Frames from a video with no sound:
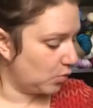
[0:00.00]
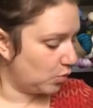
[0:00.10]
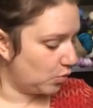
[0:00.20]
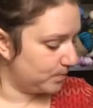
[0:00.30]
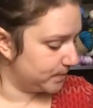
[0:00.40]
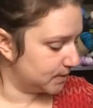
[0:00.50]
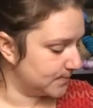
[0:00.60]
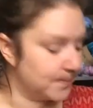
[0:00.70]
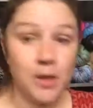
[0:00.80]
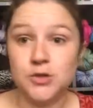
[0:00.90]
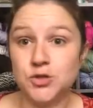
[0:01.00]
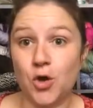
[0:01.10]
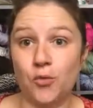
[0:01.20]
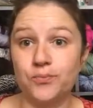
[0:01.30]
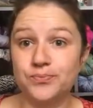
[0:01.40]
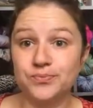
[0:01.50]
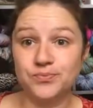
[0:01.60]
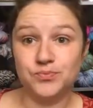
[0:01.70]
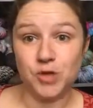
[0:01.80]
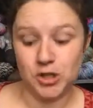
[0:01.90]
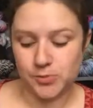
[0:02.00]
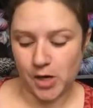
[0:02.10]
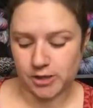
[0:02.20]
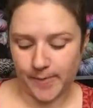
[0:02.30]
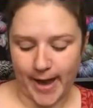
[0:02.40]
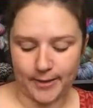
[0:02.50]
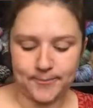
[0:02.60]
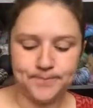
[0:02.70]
Oops. So, large project bag.